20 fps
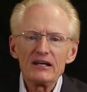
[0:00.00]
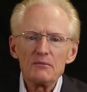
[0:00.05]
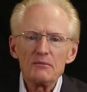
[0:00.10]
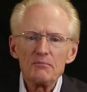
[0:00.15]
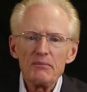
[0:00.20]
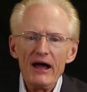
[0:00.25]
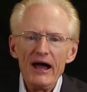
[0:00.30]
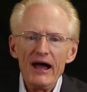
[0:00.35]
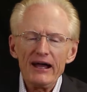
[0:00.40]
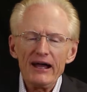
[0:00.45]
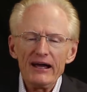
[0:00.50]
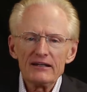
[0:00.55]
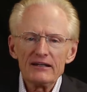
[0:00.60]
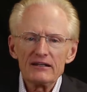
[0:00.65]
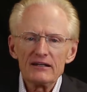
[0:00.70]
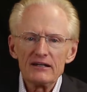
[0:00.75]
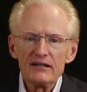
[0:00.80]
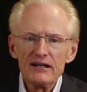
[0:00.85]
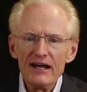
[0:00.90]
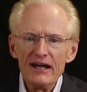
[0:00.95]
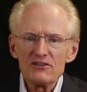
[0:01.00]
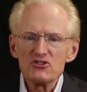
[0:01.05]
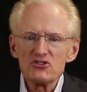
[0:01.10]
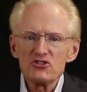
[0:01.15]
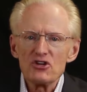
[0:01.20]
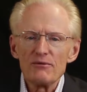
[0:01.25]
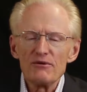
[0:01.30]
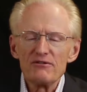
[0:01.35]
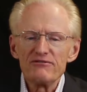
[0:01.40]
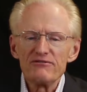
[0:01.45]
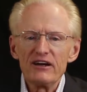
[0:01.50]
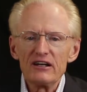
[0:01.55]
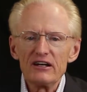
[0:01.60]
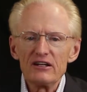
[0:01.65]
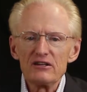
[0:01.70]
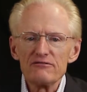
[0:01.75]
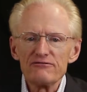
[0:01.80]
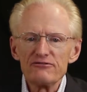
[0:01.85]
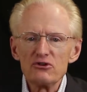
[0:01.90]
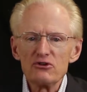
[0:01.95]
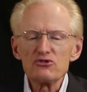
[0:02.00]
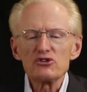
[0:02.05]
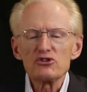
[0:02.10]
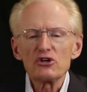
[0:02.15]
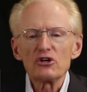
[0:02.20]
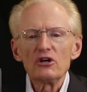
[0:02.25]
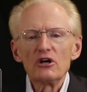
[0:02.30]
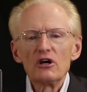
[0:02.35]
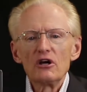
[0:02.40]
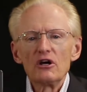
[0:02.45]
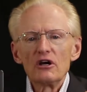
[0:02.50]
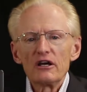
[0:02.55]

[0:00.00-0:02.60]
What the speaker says: it back at some event in the future.